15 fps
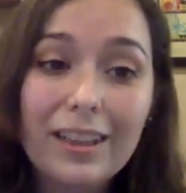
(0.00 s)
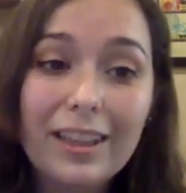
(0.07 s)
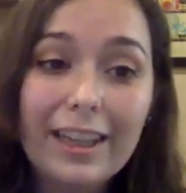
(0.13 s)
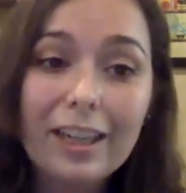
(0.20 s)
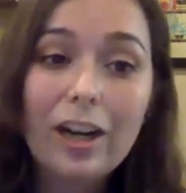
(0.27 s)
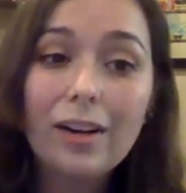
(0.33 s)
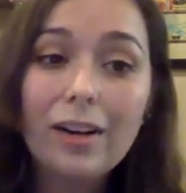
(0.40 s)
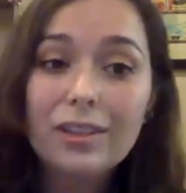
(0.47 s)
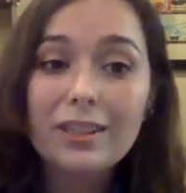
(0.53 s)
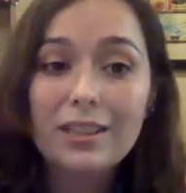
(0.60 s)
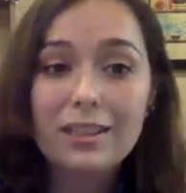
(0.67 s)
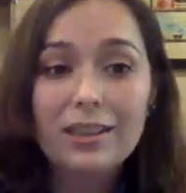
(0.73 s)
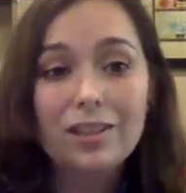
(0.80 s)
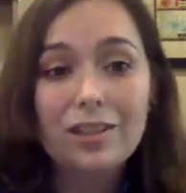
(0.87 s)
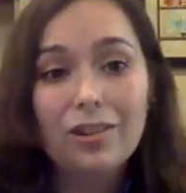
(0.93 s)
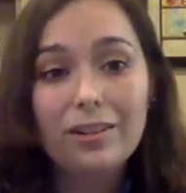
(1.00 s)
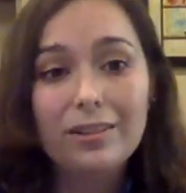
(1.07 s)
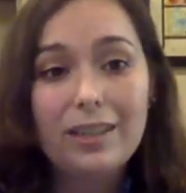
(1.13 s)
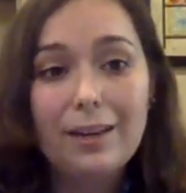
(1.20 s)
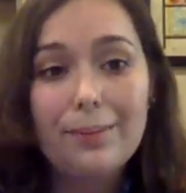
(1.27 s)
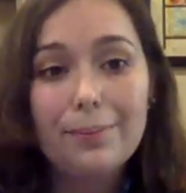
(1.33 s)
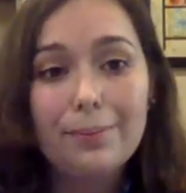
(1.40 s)
like, often the
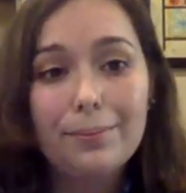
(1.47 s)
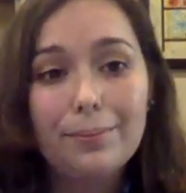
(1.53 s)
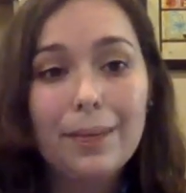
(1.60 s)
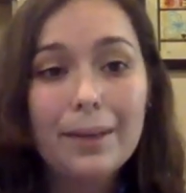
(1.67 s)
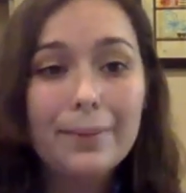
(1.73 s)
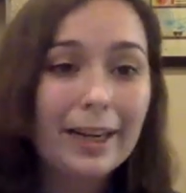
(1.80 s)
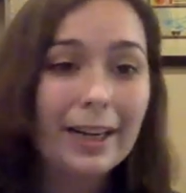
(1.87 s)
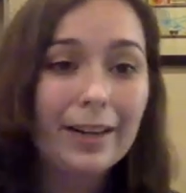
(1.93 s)
time maybe